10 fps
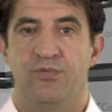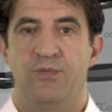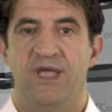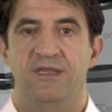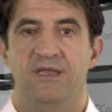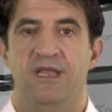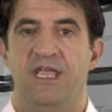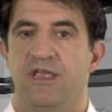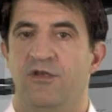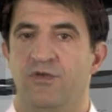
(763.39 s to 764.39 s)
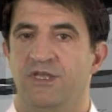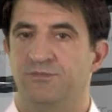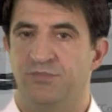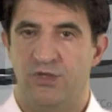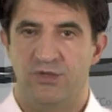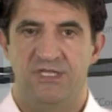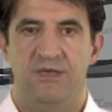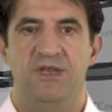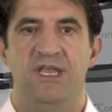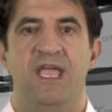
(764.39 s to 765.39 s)
providing increased
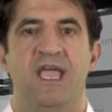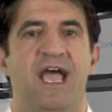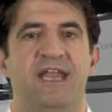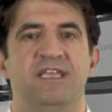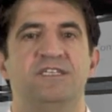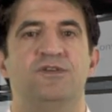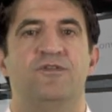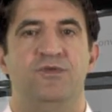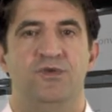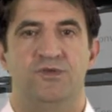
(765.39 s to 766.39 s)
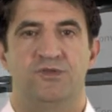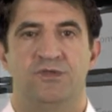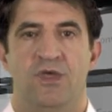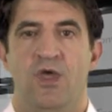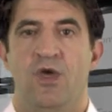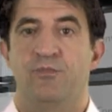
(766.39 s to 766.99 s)
productivity and ease of use,